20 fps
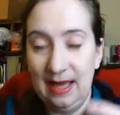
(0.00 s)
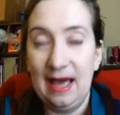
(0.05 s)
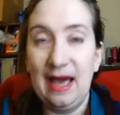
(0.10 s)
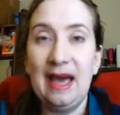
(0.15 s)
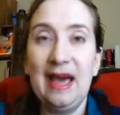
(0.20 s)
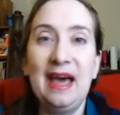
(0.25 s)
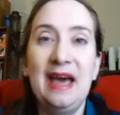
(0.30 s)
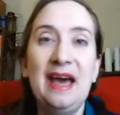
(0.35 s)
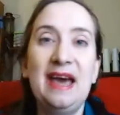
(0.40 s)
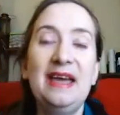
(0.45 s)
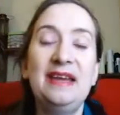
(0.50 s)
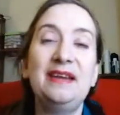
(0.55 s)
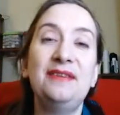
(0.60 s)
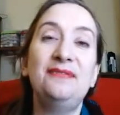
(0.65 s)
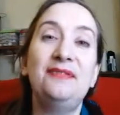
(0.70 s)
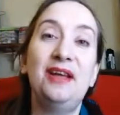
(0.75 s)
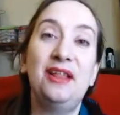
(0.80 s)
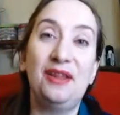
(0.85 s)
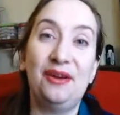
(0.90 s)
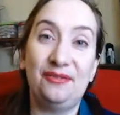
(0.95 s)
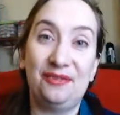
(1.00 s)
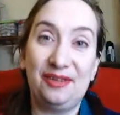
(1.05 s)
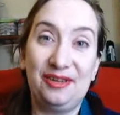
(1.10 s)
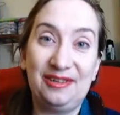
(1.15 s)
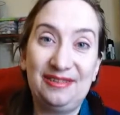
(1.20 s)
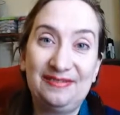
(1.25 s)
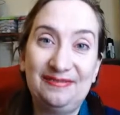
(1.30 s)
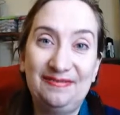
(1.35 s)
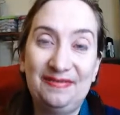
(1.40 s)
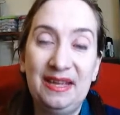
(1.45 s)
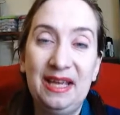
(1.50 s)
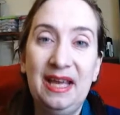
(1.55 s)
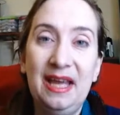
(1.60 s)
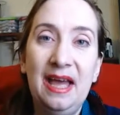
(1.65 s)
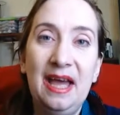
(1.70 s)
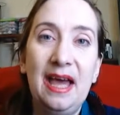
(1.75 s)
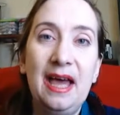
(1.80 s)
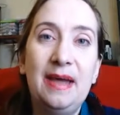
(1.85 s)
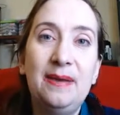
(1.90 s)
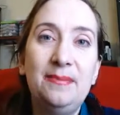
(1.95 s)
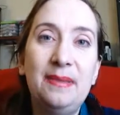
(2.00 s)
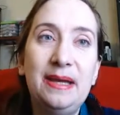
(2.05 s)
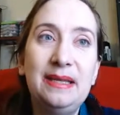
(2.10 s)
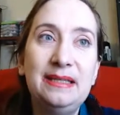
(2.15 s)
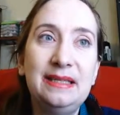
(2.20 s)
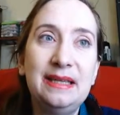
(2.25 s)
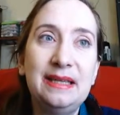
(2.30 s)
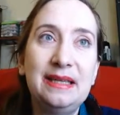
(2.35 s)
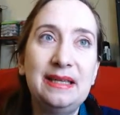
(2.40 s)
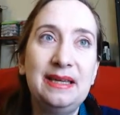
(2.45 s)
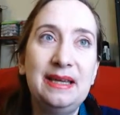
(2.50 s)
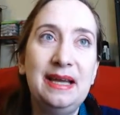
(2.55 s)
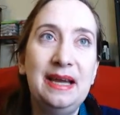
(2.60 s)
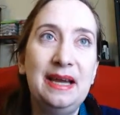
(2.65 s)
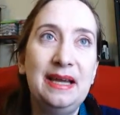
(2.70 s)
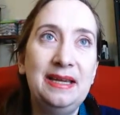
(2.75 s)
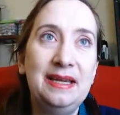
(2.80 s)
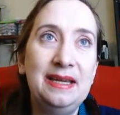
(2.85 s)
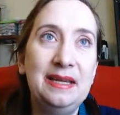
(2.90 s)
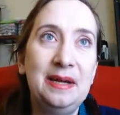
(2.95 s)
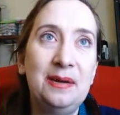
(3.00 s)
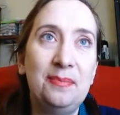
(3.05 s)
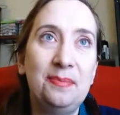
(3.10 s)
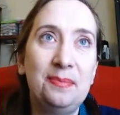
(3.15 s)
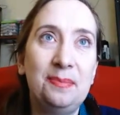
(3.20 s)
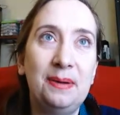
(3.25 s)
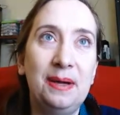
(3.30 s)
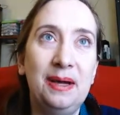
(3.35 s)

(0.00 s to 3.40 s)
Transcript: and I fell over, and basically I ended up